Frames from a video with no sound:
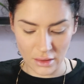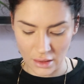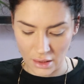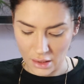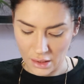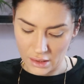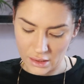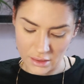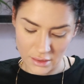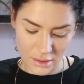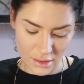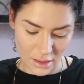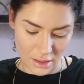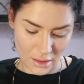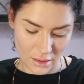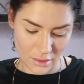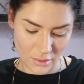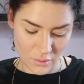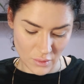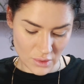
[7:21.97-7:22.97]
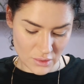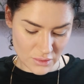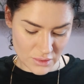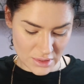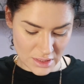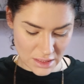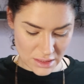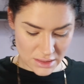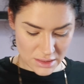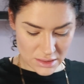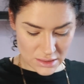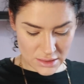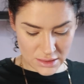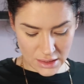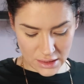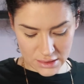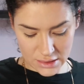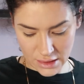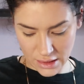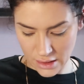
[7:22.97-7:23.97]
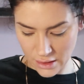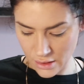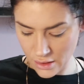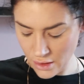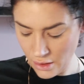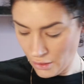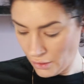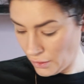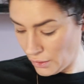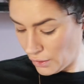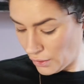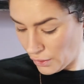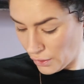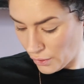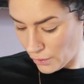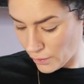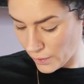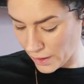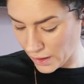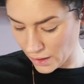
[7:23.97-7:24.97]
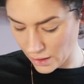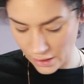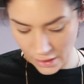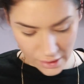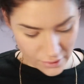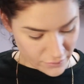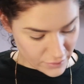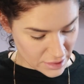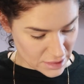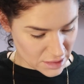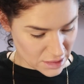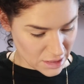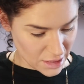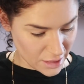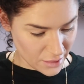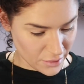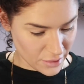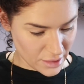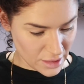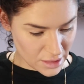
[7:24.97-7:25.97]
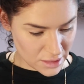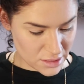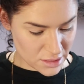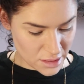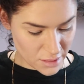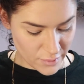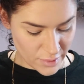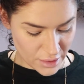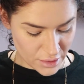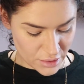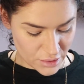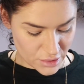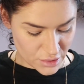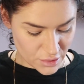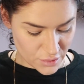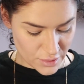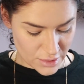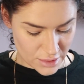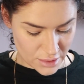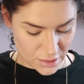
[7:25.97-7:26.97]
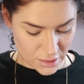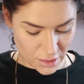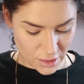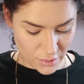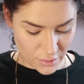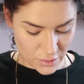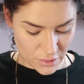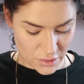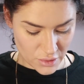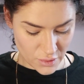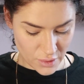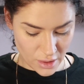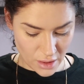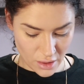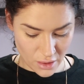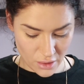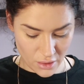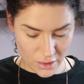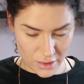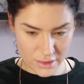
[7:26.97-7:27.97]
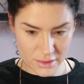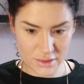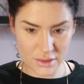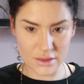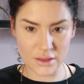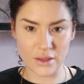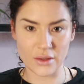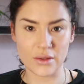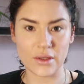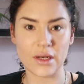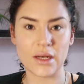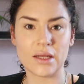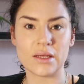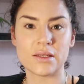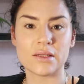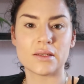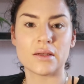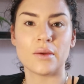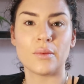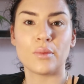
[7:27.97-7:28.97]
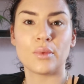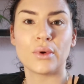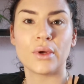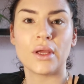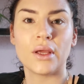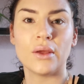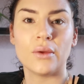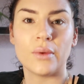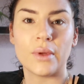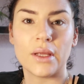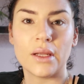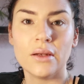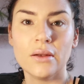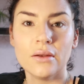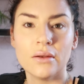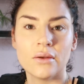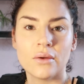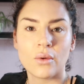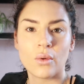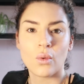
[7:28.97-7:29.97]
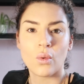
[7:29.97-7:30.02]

And then whilst that's setting, we're going to get ready, and the next thing we're going to do is going to go onto our eyes, so let's bring you in.